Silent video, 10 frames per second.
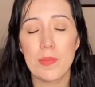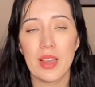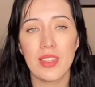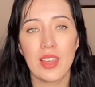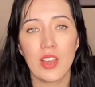I
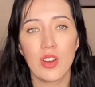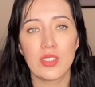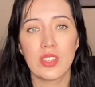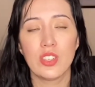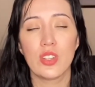think it goes
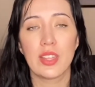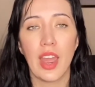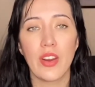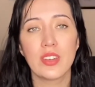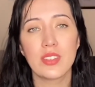into the
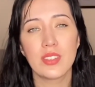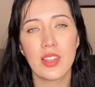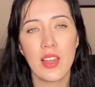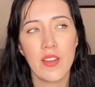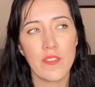characters
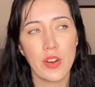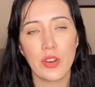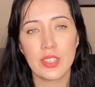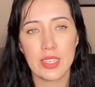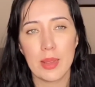very
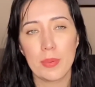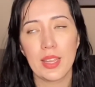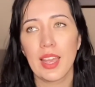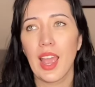deeply,